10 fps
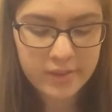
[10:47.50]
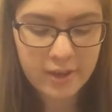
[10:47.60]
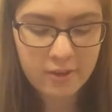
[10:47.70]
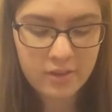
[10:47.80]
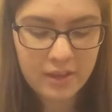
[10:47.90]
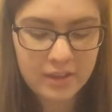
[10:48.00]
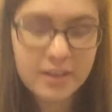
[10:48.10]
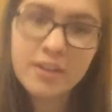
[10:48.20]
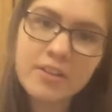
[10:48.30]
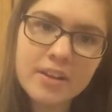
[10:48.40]
So they can
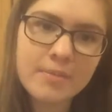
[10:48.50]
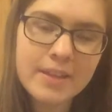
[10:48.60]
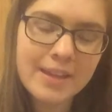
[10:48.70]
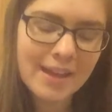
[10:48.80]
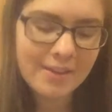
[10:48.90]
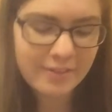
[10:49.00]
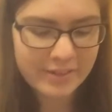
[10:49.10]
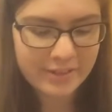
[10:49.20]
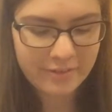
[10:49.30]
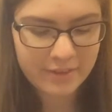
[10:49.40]
increase what you get or
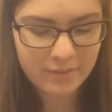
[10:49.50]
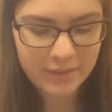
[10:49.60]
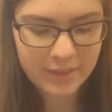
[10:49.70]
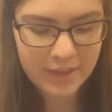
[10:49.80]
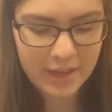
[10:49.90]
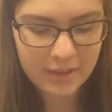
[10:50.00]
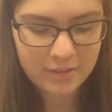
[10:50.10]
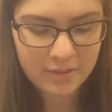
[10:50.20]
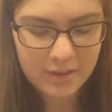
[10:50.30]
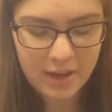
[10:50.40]
decrease what you get
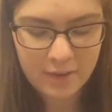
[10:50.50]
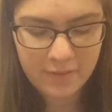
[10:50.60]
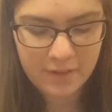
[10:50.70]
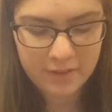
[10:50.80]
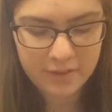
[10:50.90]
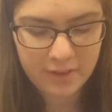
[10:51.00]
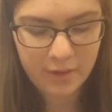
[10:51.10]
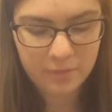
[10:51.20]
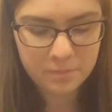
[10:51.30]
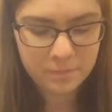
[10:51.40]
and how fast you
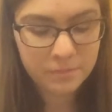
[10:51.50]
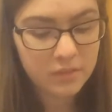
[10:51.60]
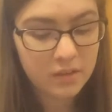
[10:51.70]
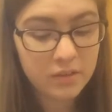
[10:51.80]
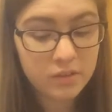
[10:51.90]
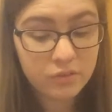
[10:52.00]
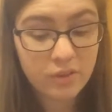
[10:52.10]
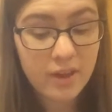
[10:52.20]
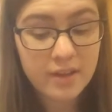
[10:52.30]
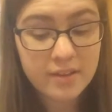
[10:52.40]
go.
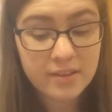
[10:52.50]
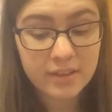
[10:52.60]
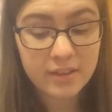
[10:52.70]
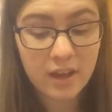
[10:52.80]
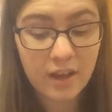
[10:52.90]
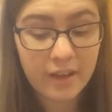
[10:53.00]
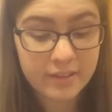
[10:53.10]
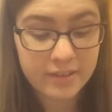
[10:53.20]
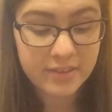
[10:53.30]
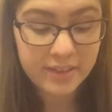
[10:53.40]
Drugs can
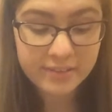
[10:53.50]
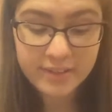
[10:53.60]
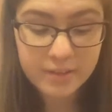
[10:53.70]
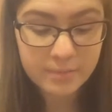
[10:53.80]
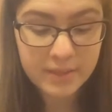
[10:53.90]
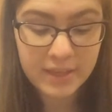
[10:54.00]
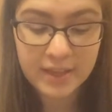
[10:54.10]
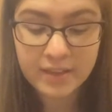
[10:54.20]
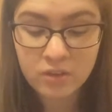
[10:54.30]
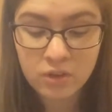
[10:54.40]
cause an addiction
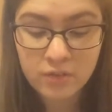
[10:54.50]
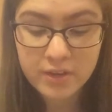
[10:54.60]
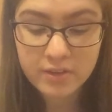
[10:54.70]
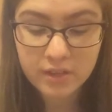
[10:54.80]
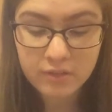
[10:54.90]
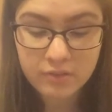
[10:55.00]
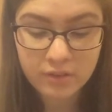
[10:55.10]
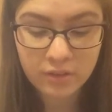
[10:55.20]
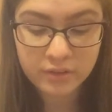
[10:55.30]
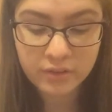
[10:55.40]
because overuse can
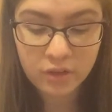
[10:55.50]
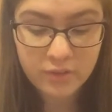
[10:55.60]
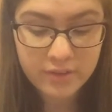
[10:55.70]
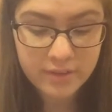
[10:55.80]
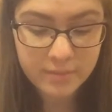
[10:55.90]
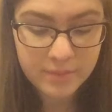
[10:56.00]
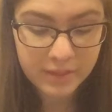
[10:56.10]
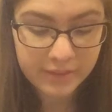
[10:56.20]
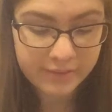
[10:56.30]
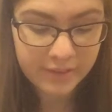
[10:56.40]
result in
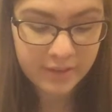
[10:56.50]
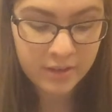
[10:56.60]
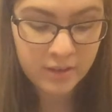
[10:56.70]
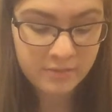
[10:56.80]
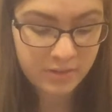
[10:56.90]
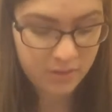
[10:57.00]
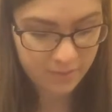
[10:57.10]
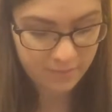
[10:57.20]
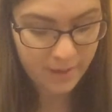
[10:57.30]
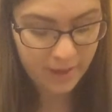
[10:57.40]
overstimulation of a
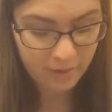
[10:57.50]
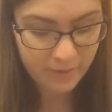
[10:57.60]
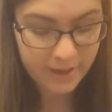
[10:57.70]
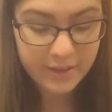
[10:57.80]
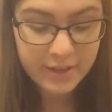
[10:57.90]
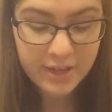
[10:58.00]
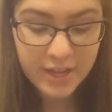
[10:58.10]
nerve pathway.